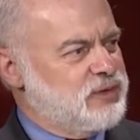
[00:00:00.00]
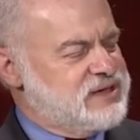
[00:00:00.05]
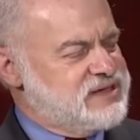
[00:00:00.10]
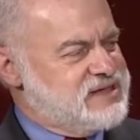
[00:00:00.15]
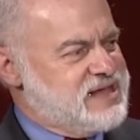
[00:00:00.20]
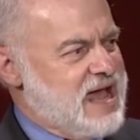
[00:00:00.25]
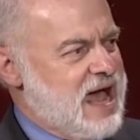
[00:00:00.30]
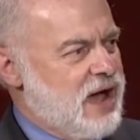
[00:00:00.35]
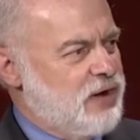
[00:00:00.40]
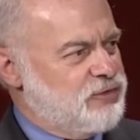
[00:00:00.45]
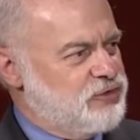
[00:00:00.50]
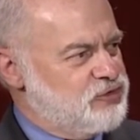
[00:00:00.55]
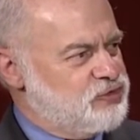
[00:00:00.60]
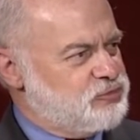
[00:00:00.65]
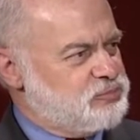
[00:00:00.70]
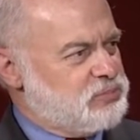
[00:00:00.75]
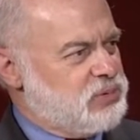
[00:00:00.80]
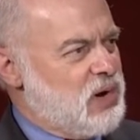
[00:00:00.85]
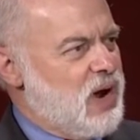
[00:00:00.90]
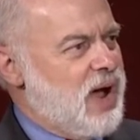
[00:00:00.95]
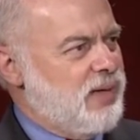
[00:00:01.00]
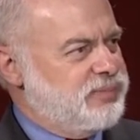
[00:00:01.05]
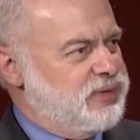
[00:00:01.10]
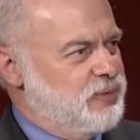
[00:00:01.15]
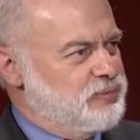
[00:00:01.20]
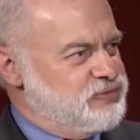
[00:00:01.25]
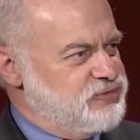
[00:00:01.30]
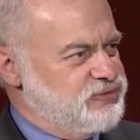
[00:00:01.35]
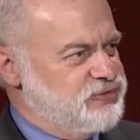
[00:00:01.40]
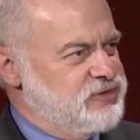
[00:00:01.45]
encounters
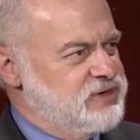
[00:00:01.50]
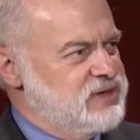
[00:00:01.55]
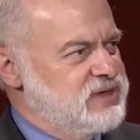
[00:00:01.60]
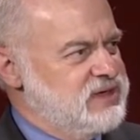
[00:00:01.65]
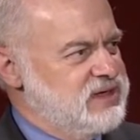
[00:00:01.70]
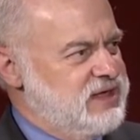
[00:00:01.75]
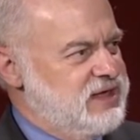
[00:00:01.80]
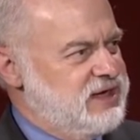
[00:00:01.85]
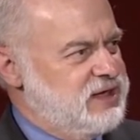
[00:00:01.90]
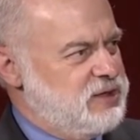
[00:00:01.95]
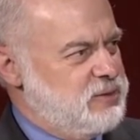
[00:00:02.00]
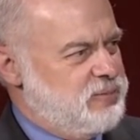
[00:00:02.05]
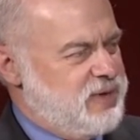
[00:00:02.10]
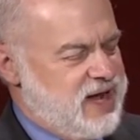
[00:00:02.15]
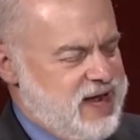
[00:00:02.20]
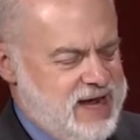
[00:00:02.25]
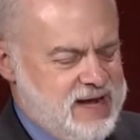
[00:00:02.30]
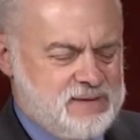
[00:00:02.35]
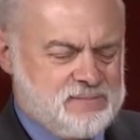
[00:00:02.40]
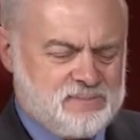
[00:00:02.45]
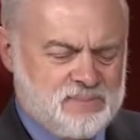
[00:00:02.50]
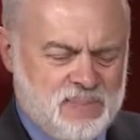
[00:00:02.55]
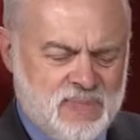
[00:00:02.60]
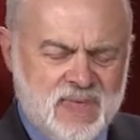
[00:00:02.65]
problems in a debate.